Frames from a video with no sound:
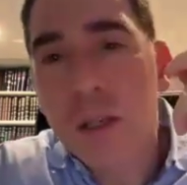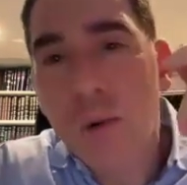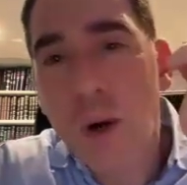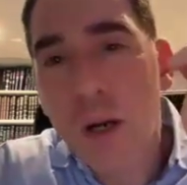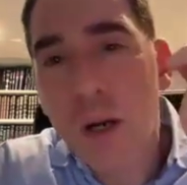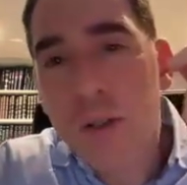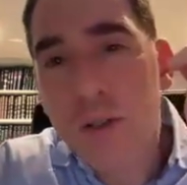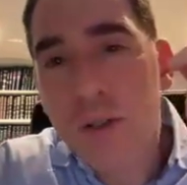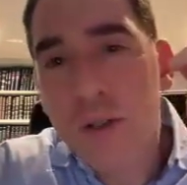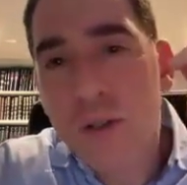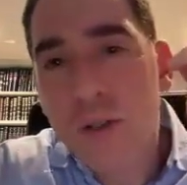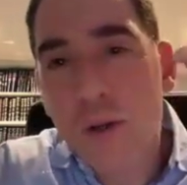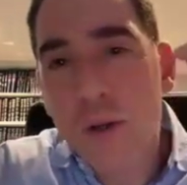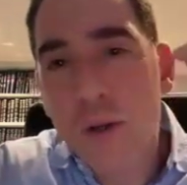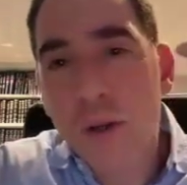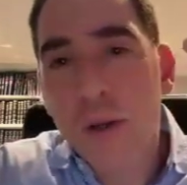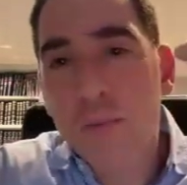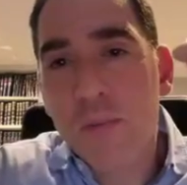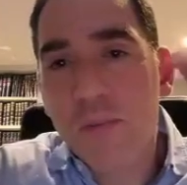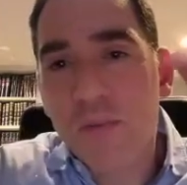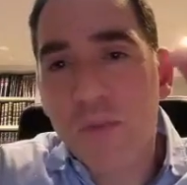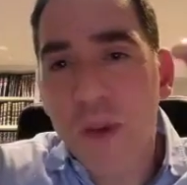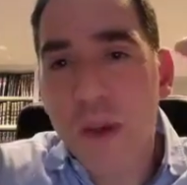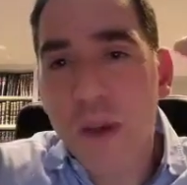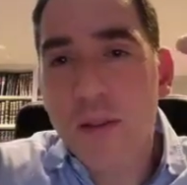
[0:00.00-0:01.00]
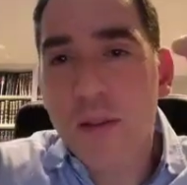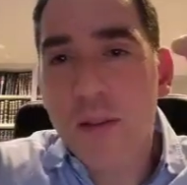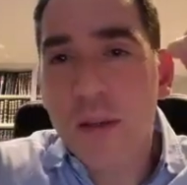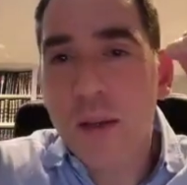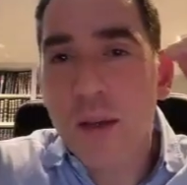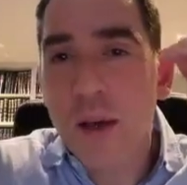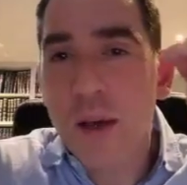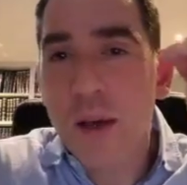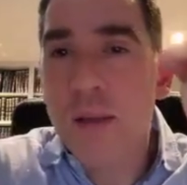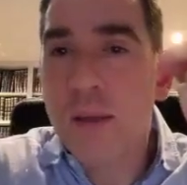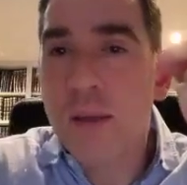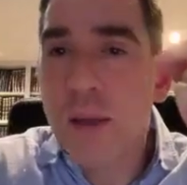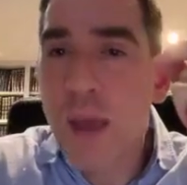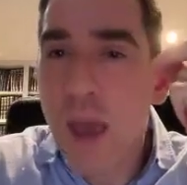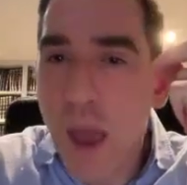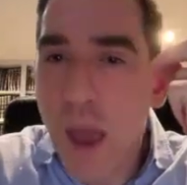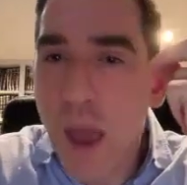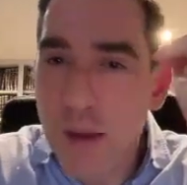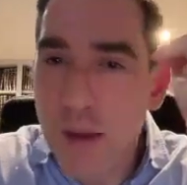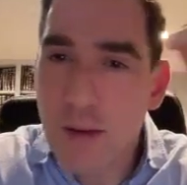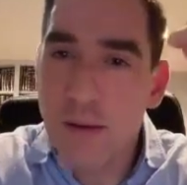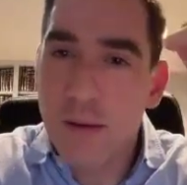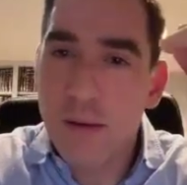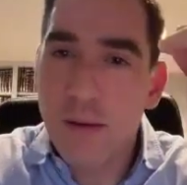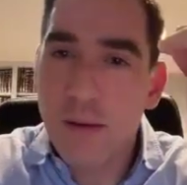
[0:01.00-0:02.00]
you are circumventing
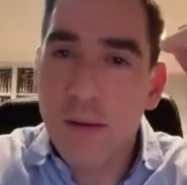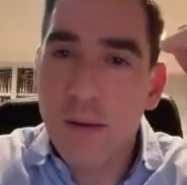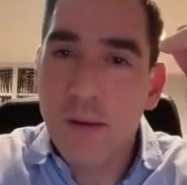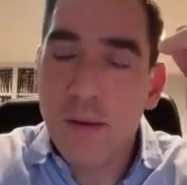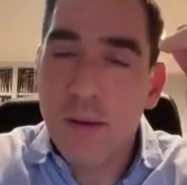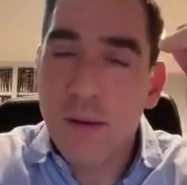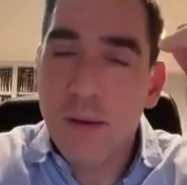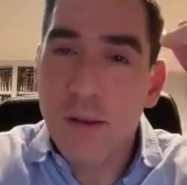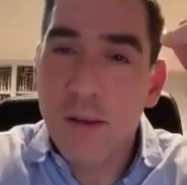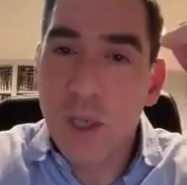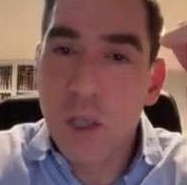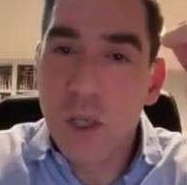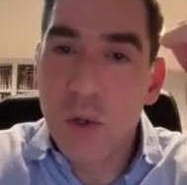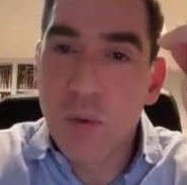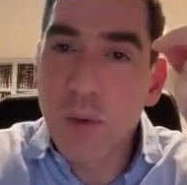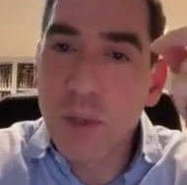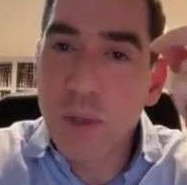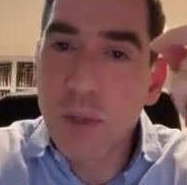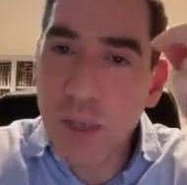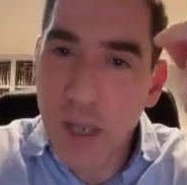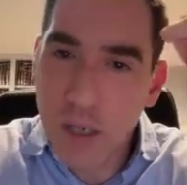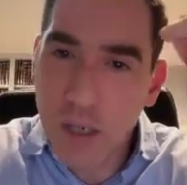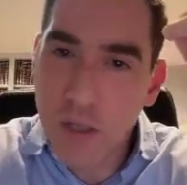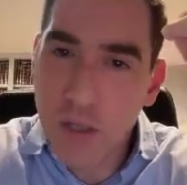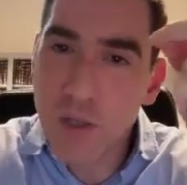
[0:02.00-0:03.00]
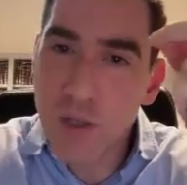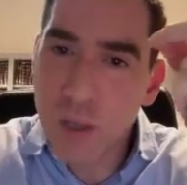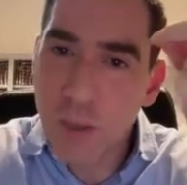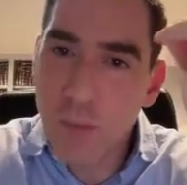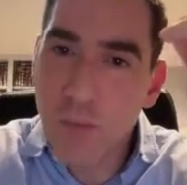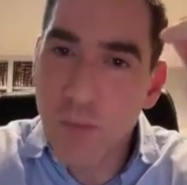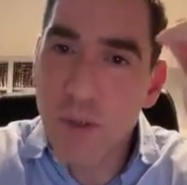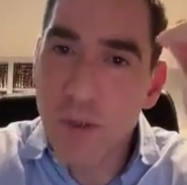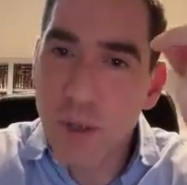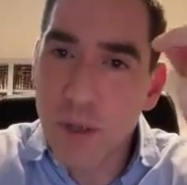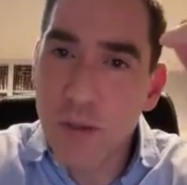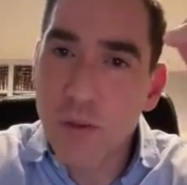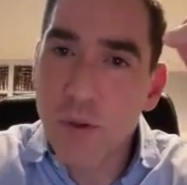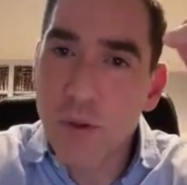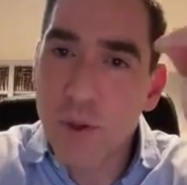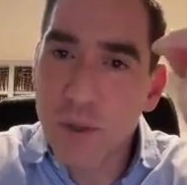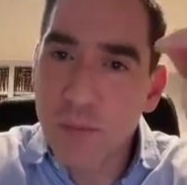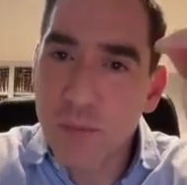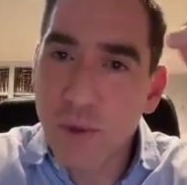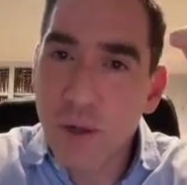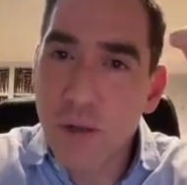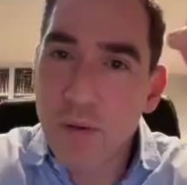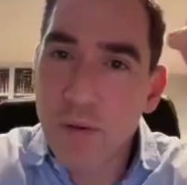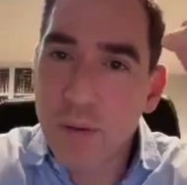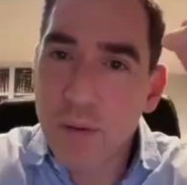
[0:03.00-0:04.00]
again your relationship with
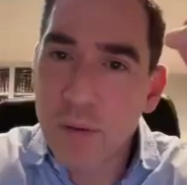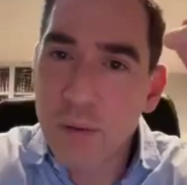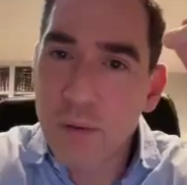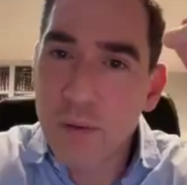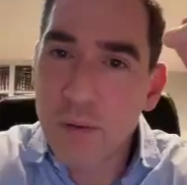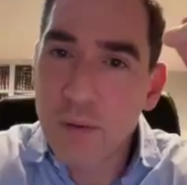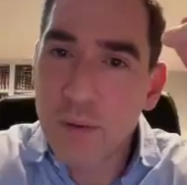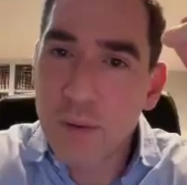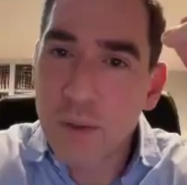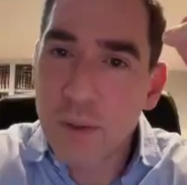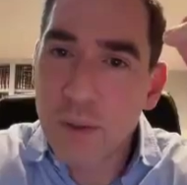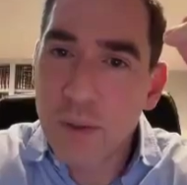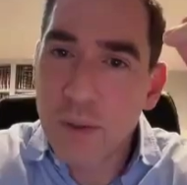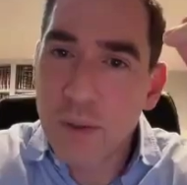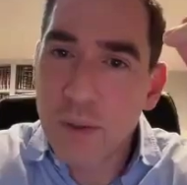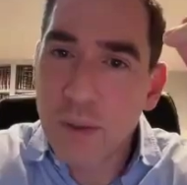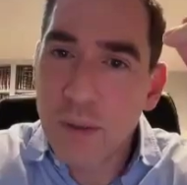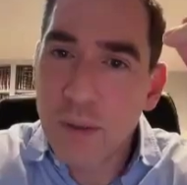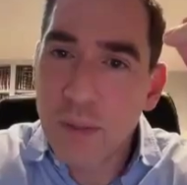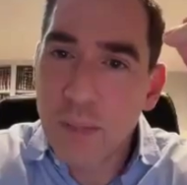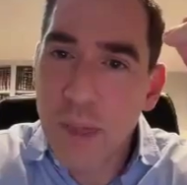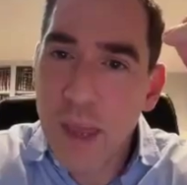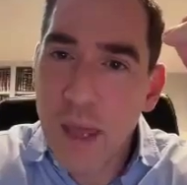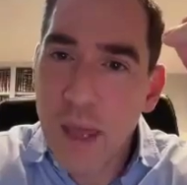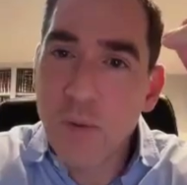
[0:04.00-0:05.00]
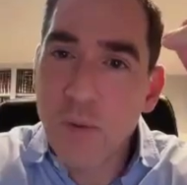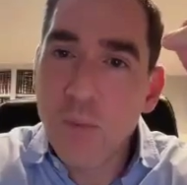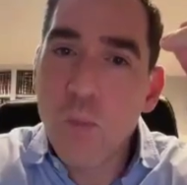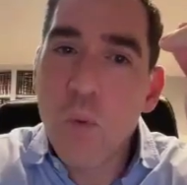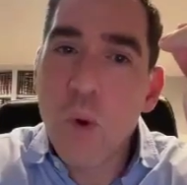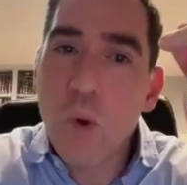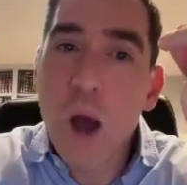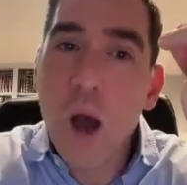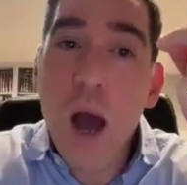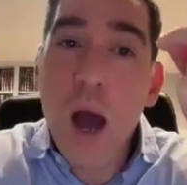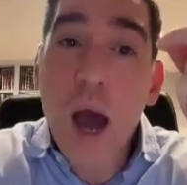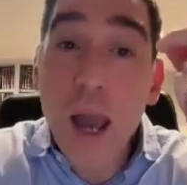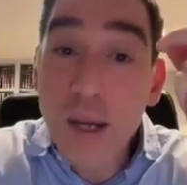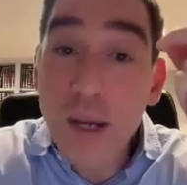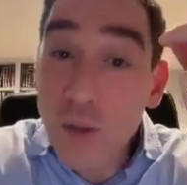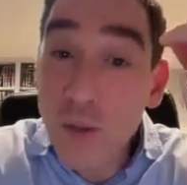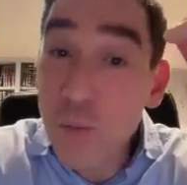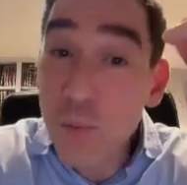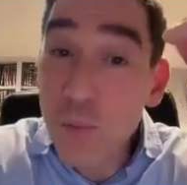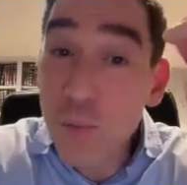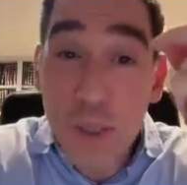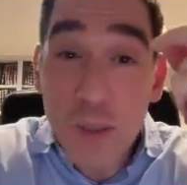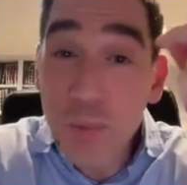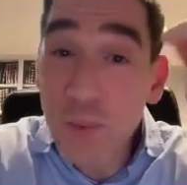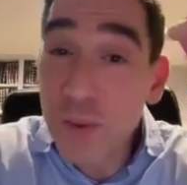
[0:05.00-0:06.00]
HaKadosh Baruch Hu. And why
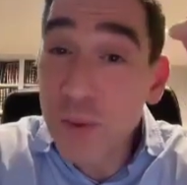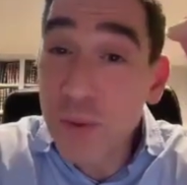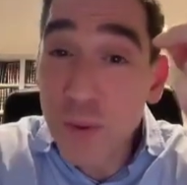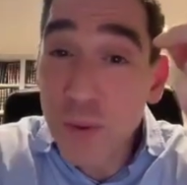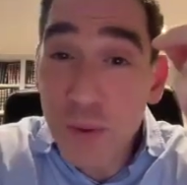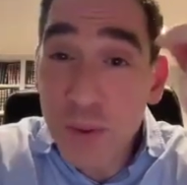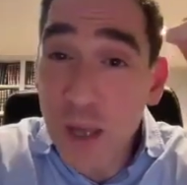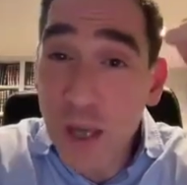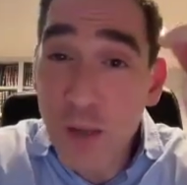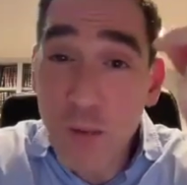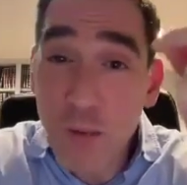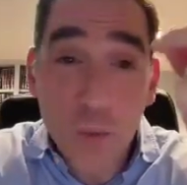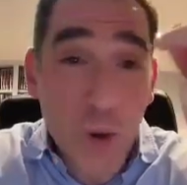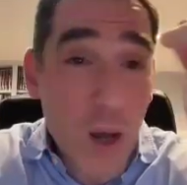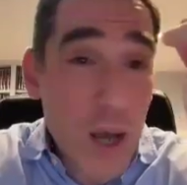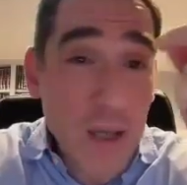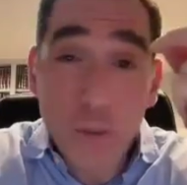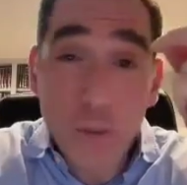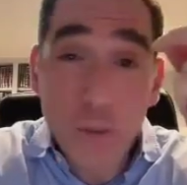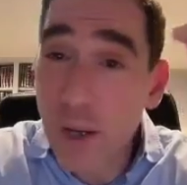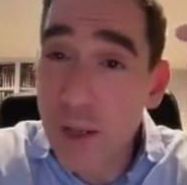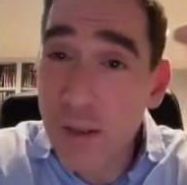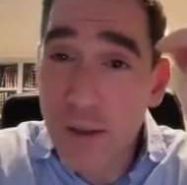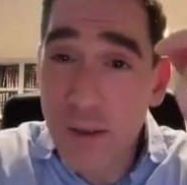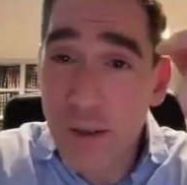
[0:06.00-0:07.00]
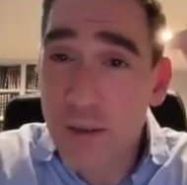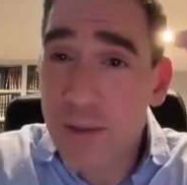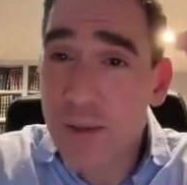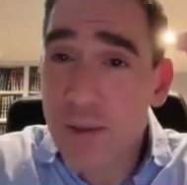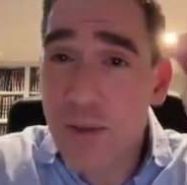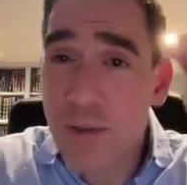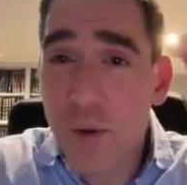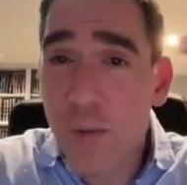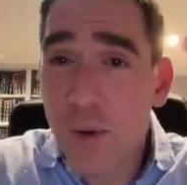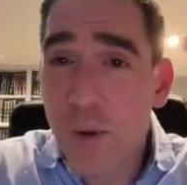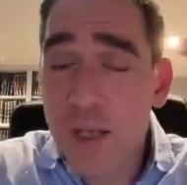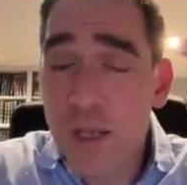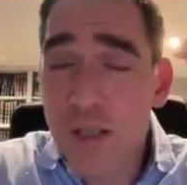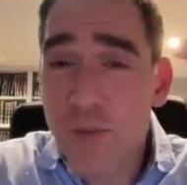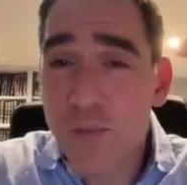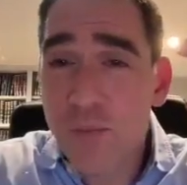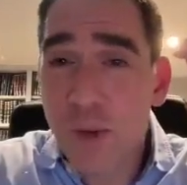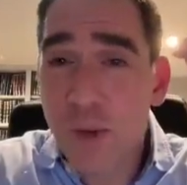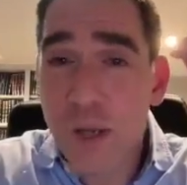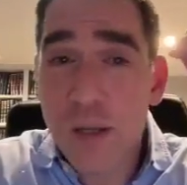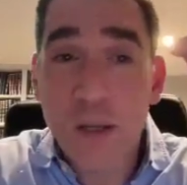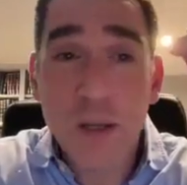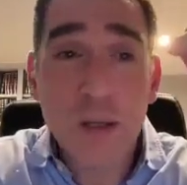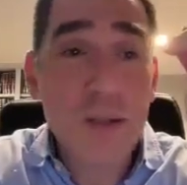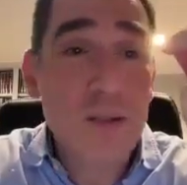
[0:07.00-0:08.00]
do people do that? Why do I think it's so
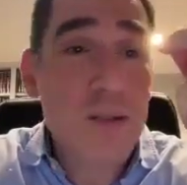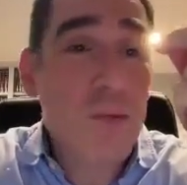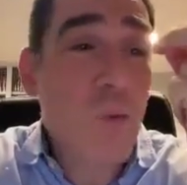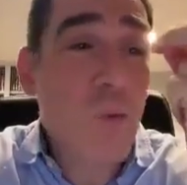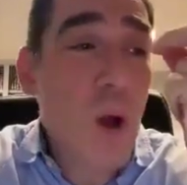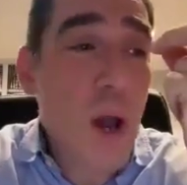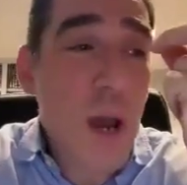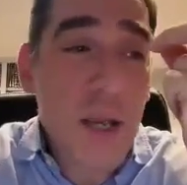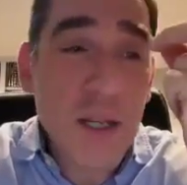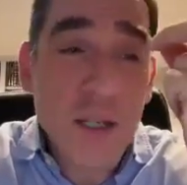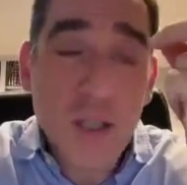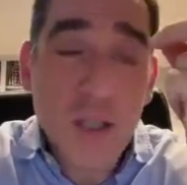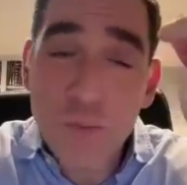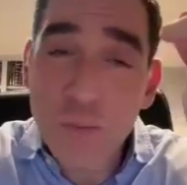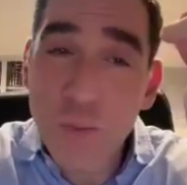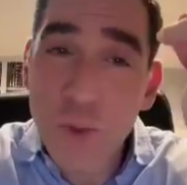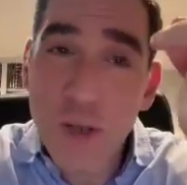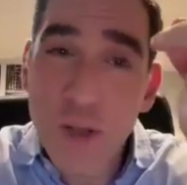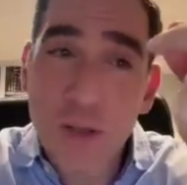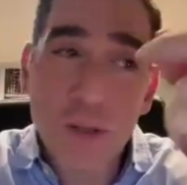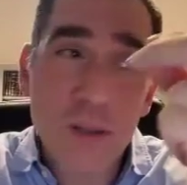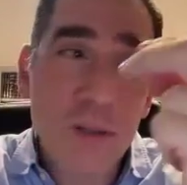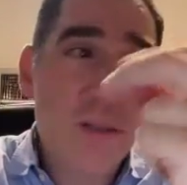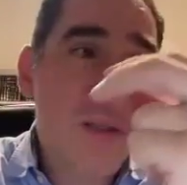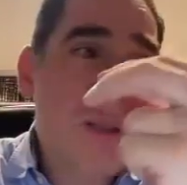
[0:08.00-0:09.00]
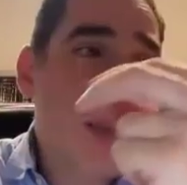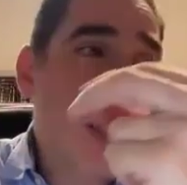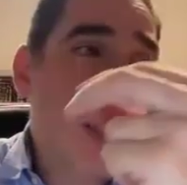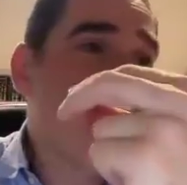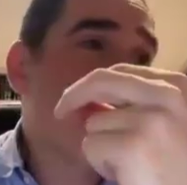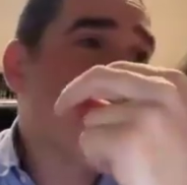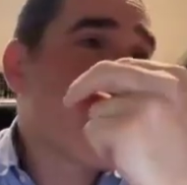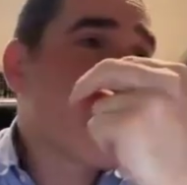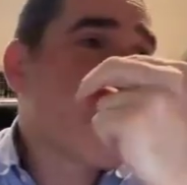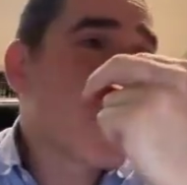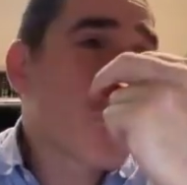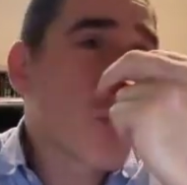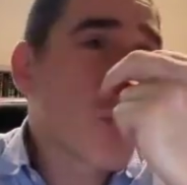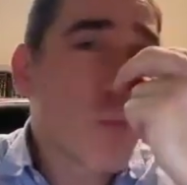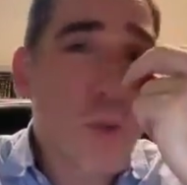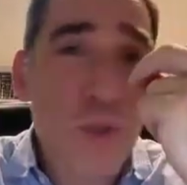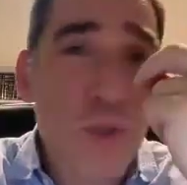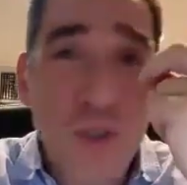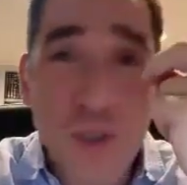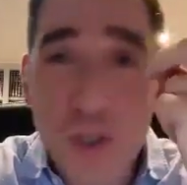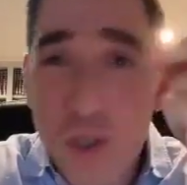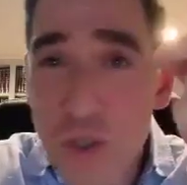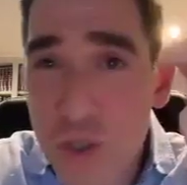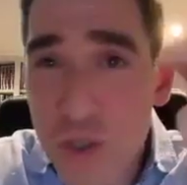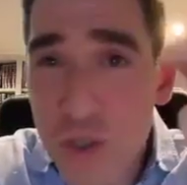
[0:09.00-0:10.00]
widespread? It's widespread in the same way
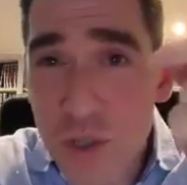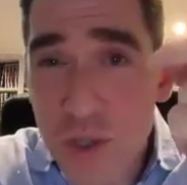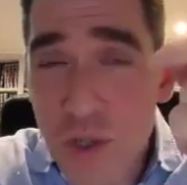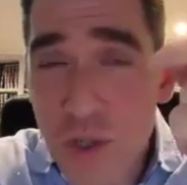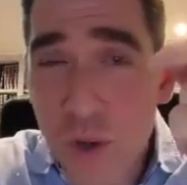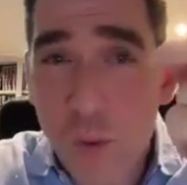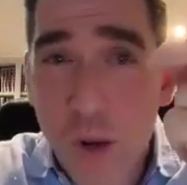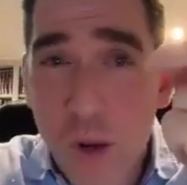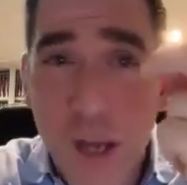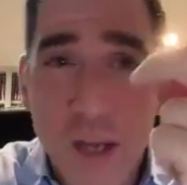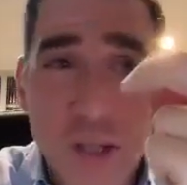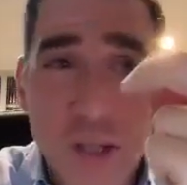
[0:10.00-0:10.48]
superstitions are